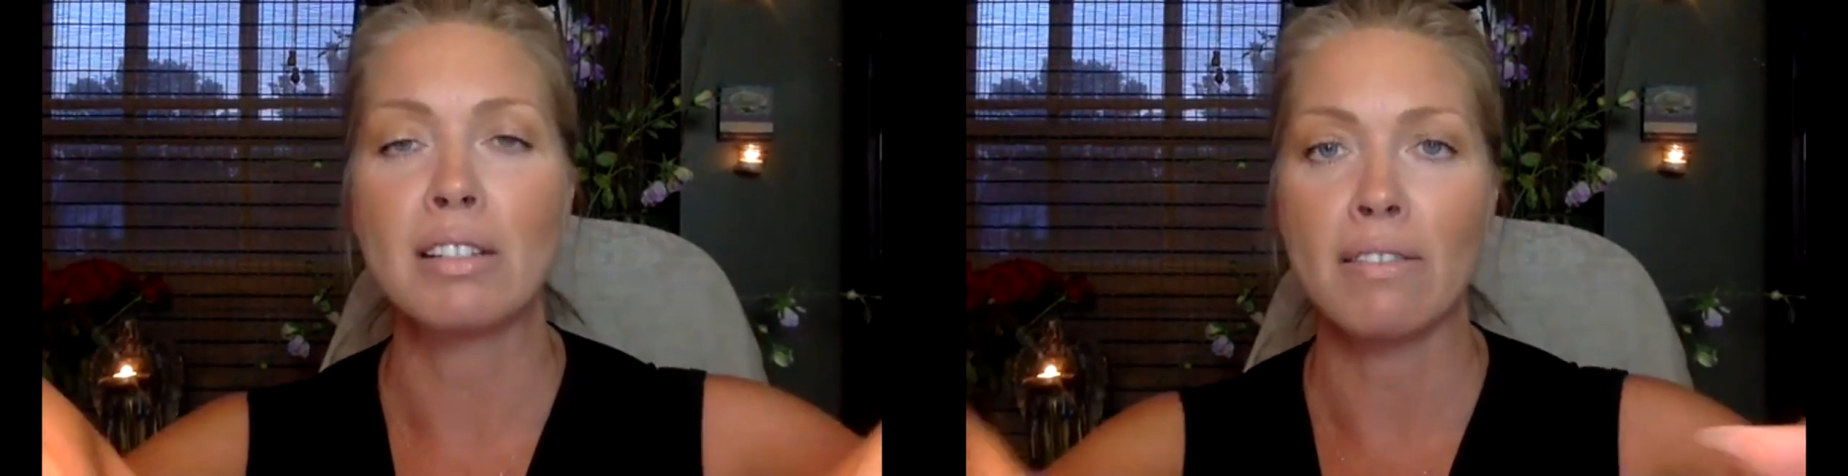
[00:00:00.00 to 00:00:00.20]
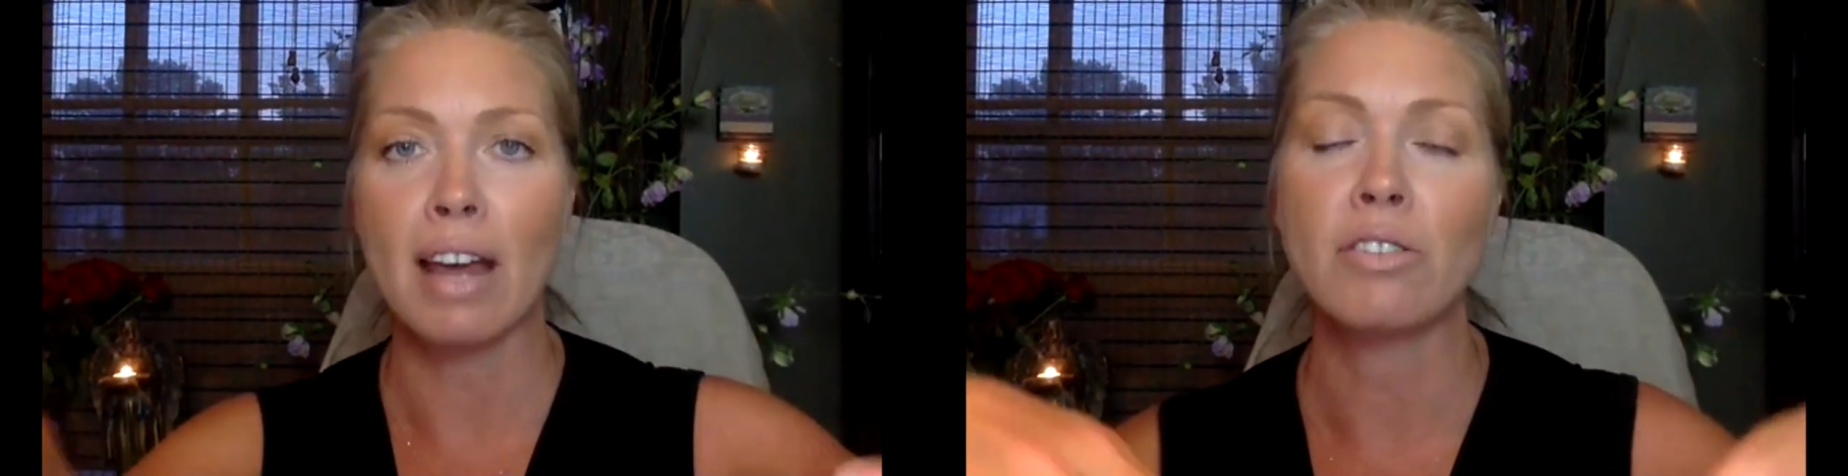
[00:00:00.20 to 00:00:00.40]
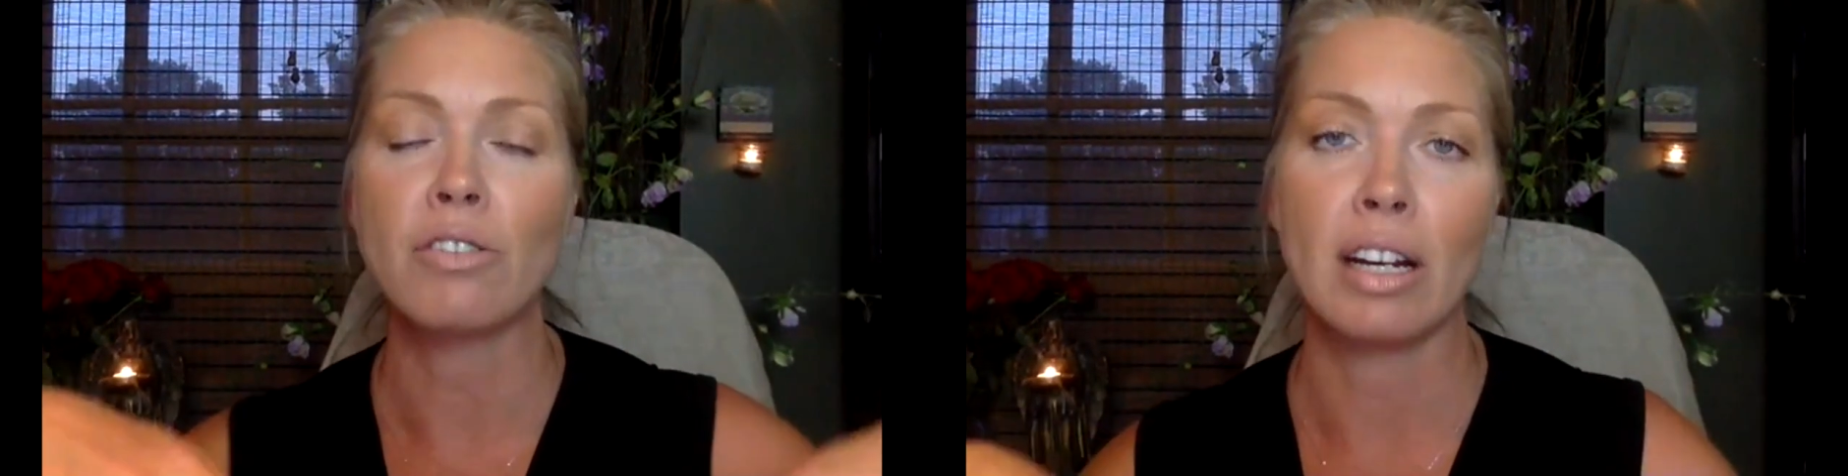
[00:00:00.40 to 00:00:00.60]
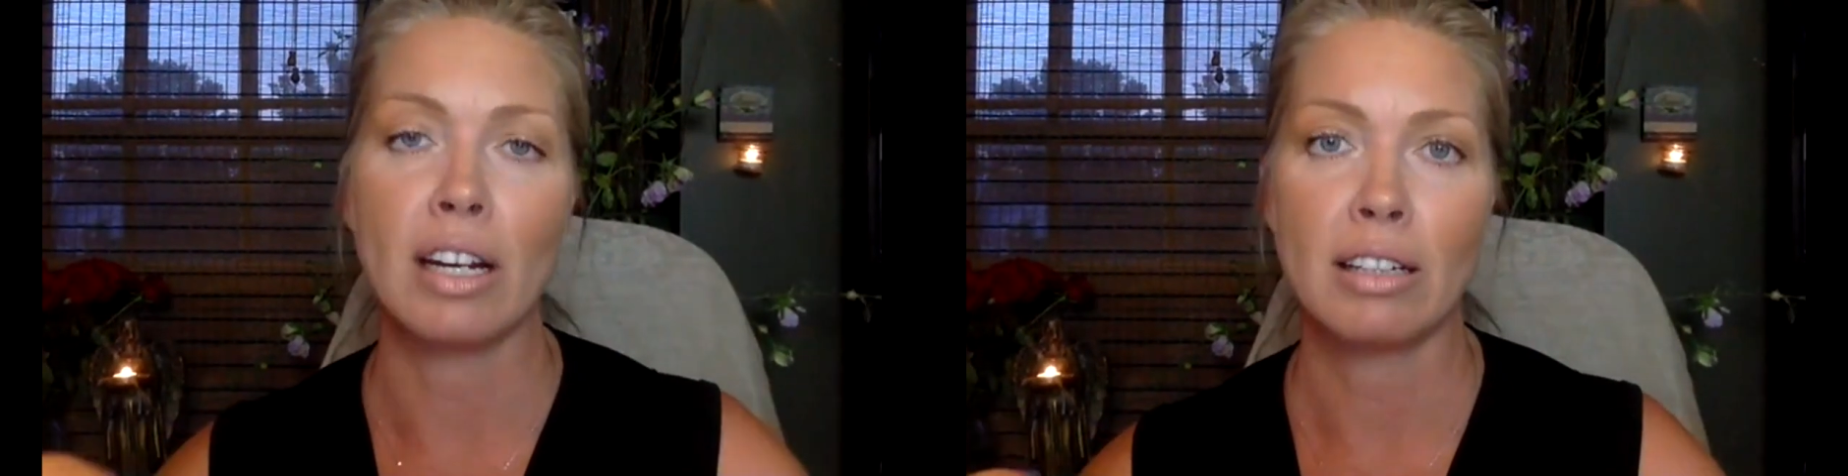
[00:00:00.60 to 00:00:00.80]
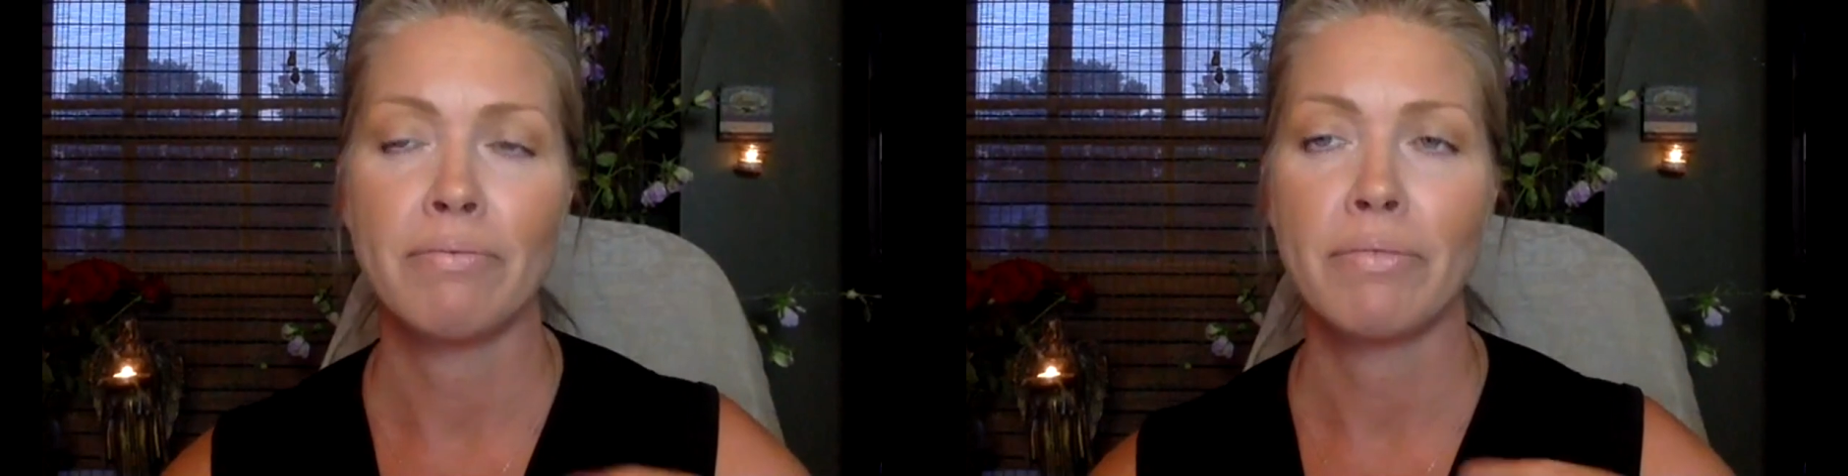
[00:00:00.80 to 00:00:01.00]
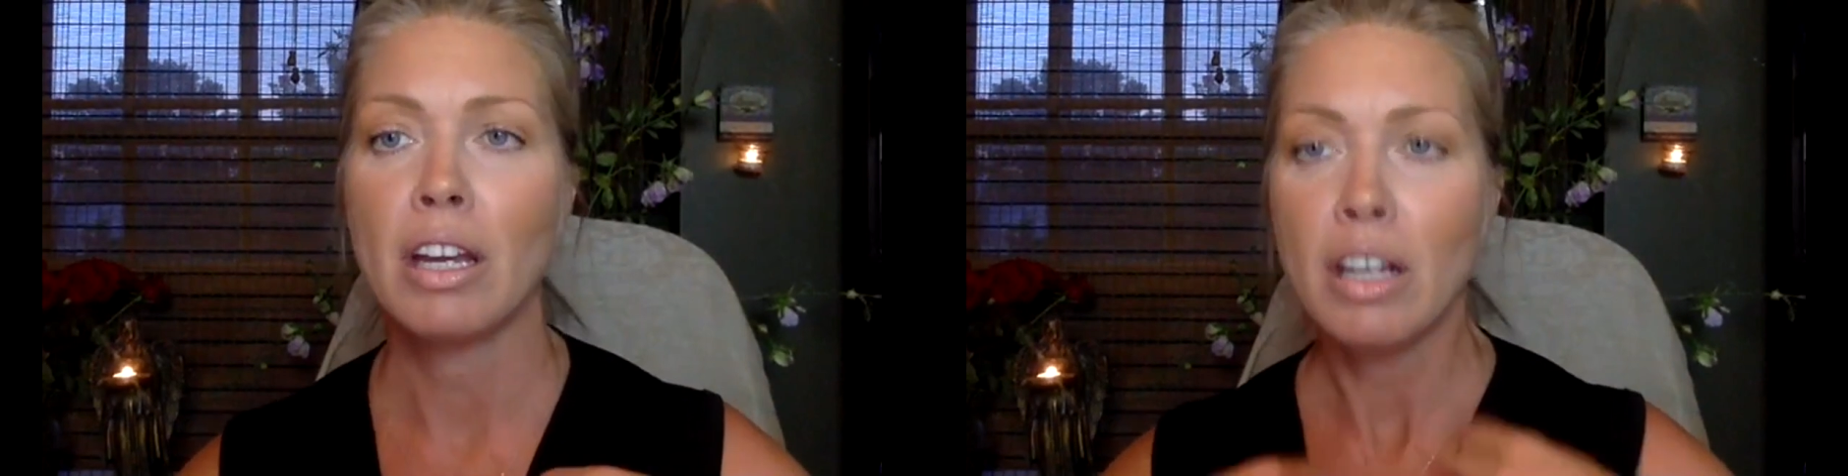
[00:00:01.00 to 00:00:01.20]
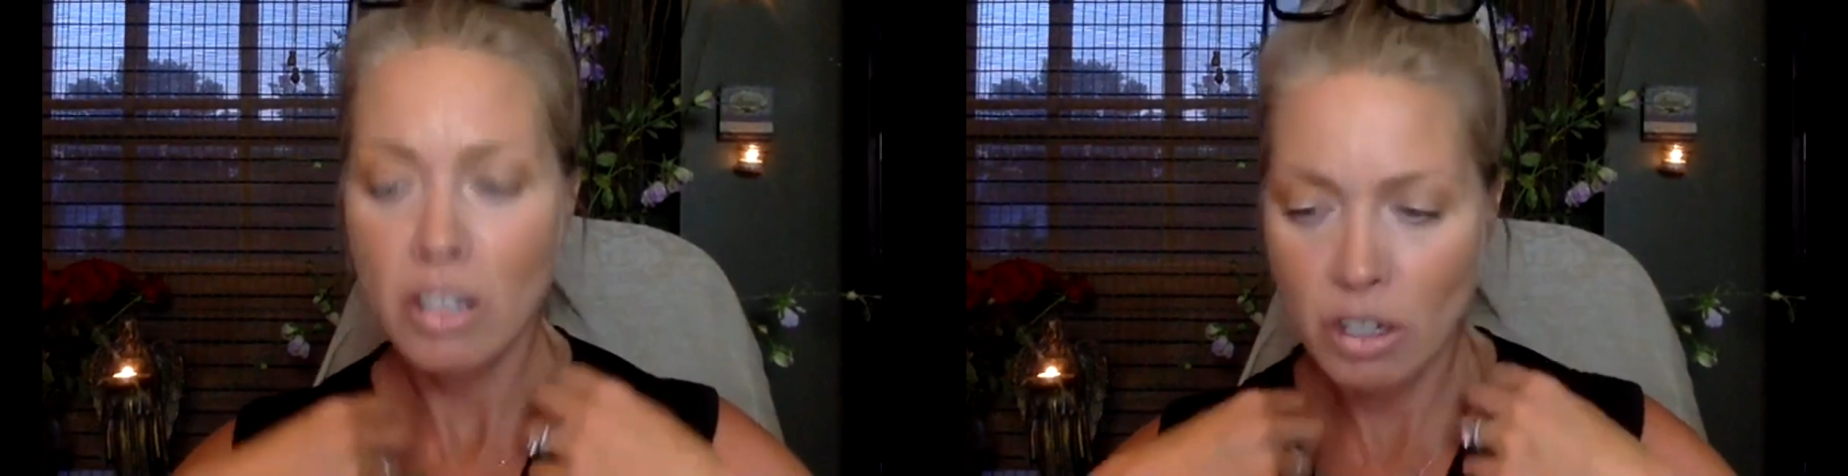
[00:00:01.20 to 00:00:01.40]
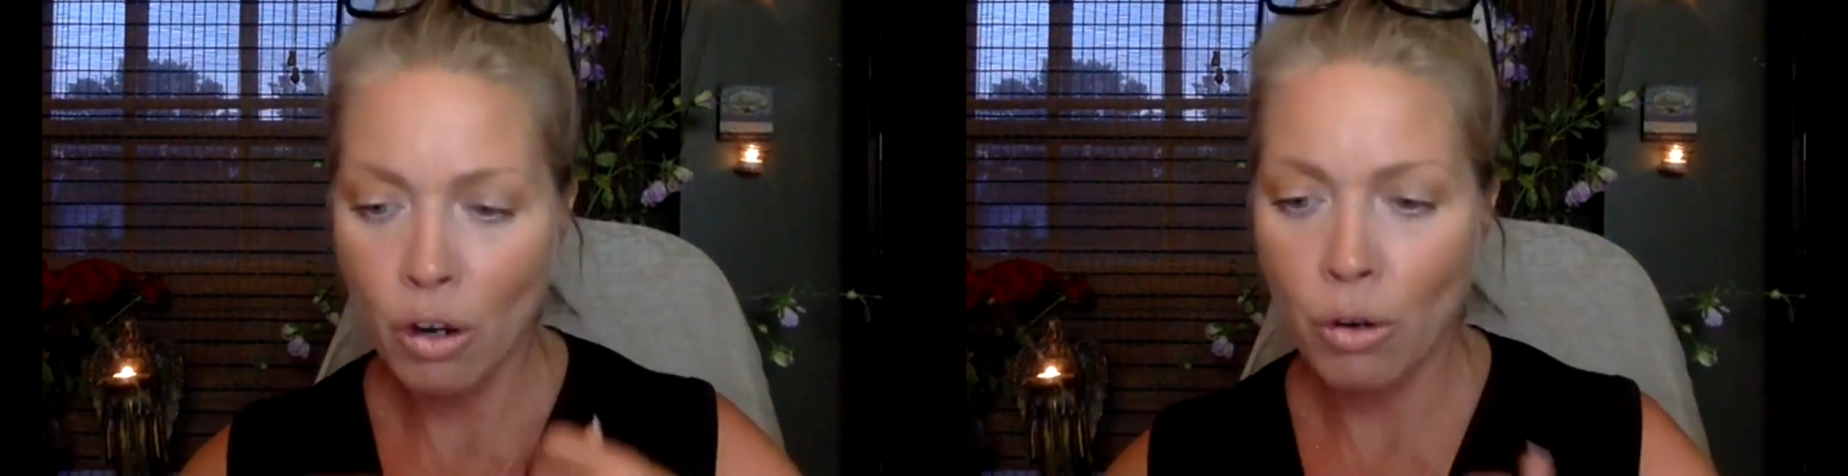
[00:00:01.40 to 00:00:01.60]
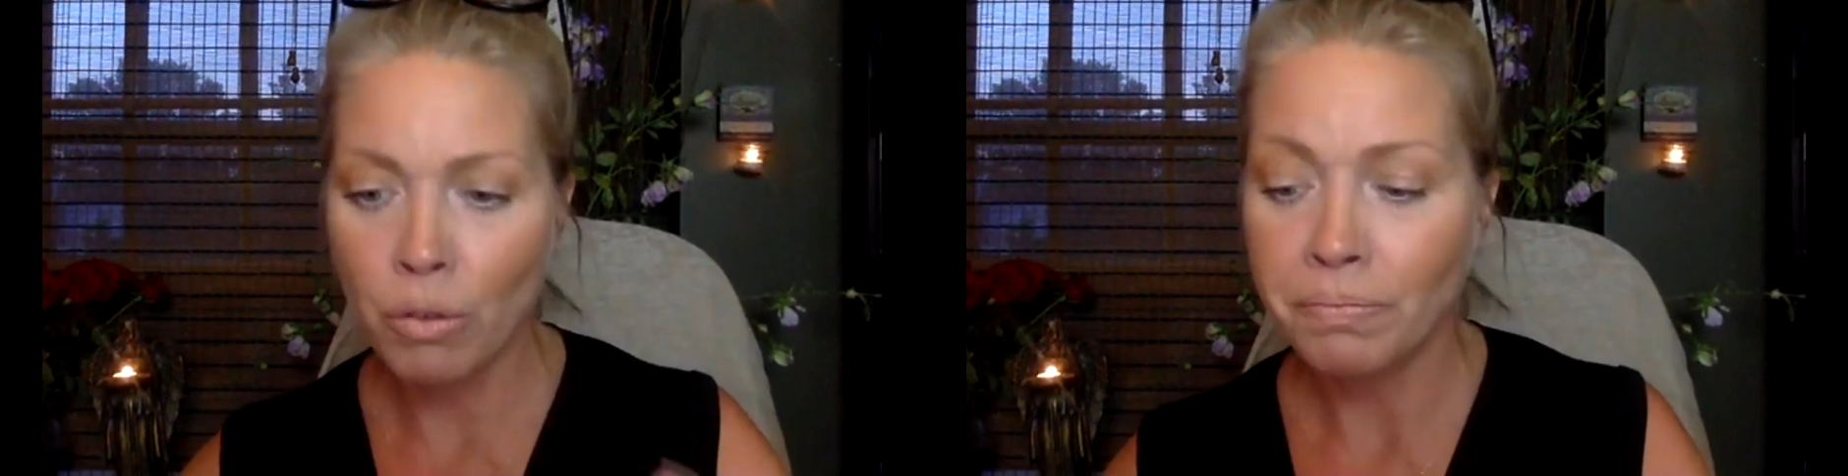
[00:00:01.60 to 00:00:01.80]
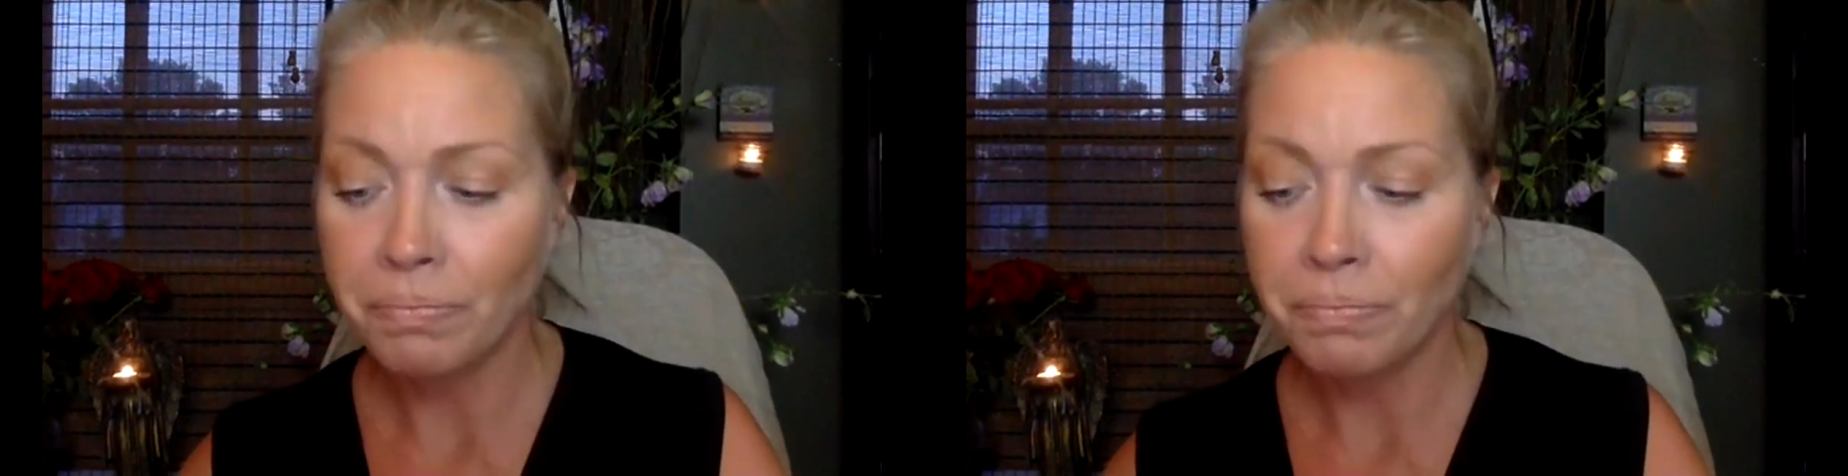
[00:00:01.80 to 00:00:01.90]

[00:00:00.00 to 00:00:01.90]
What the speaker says: of that training. So